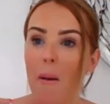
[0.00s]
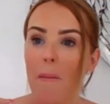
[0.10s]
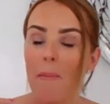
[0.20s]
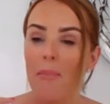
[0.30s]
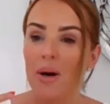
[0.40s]

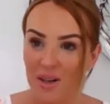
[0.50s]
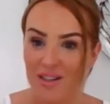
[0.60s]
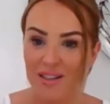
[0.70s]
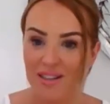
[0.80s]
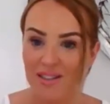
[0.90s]
But
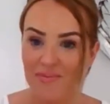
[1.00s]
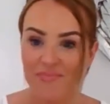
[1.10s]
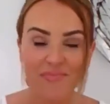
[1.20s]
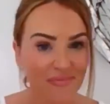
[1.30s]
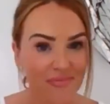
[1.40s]

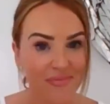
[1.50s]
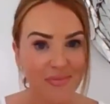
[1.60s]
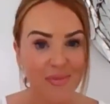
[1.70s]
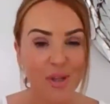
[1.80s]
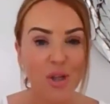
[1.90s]

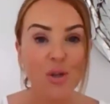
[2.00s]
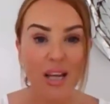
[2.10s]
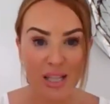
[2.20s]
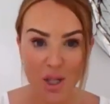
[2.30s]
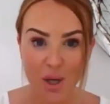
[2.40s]
you
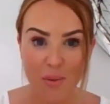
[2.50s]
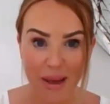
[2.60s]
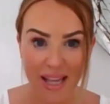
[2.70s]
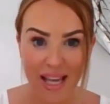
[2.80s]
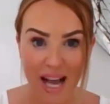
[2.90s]
get to go and
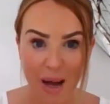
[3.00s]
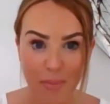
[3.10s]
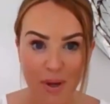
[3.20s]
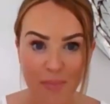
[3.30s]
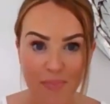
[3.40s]
make it
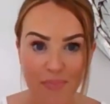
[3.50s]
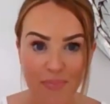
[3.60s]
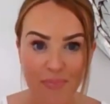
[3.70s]
happen.